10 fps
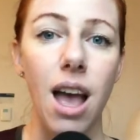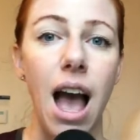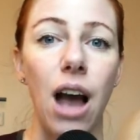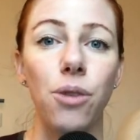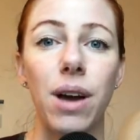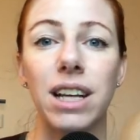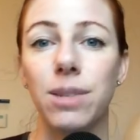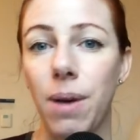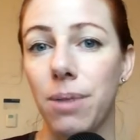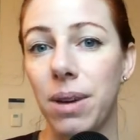How do I
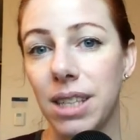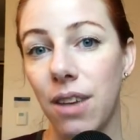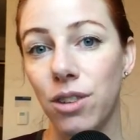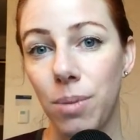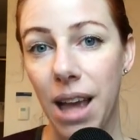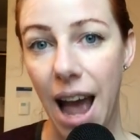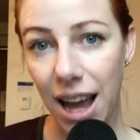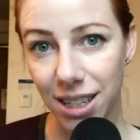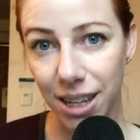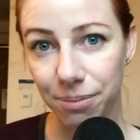expect myself to be
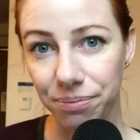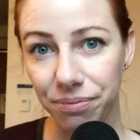acting?